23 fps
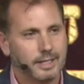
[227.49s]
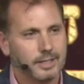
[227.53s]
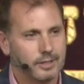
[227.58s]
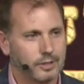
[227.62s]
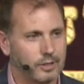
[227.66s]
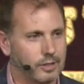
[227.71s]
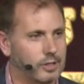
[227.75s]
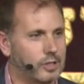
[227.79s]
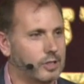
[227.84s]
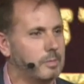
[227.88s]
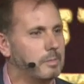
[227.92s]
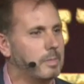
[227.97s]

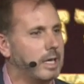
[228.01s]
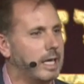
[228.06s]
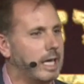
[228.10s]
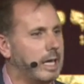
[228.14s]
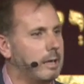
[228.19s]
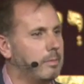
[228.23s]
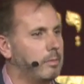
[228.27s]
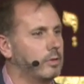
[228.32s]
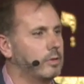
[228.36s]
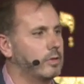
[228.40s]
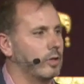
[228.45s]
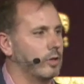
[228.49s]
just to be
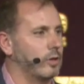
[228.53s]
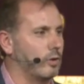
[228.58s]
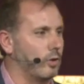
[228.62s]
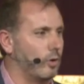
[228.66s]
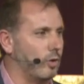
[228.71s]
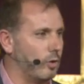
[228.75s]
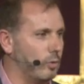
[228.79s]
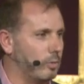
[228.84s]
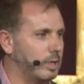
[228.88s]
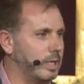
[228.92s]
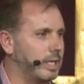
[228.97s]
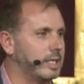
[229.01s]
able to
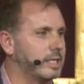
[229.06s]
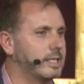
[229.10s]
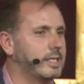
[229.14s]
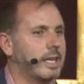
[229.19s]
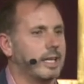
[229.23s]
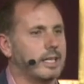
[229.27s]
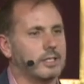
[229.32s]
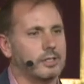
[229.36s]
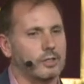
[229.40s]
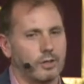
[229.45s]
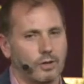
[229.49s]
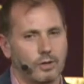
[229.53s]
go when he
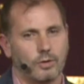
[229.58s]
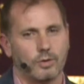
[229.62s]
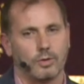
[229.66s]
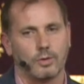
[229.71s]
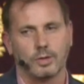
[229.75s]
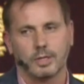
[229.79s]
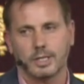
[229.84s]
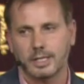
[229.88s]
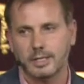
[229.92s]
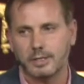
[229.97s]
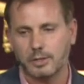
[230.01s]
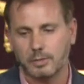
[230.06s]
says
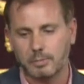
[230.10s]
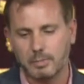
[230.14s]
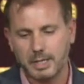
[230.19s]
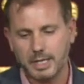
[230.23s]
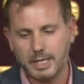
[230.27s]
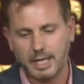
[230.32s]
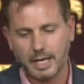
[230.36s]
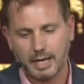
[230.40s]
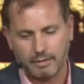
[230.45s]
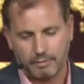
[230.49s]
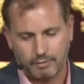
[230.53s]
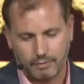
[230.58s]
go and to
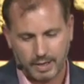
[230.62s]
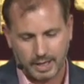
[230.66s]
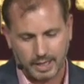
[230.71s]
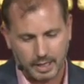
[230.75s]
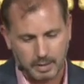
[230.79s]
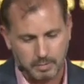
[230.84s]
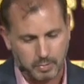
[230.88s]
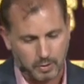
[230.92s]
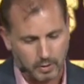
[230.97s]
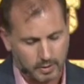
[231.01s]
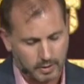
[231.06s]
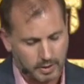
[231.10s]
be
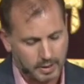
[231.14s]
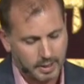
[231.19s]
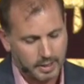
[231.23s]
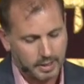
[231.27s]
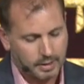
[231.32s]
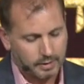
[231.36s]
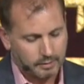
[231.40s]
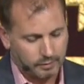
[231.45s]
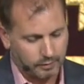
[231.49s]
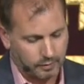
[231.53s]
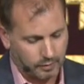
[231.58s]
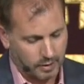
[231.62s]
available
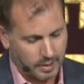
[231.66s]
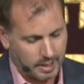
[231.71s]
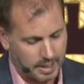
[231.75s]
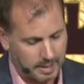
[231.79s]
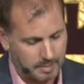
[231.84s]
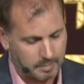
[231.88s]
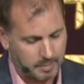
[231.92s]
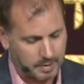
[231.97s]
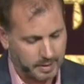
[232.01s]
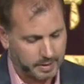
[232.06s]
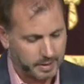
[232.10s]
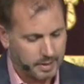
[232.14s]
for
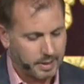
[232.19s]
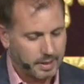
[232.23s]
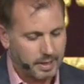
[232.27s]
him.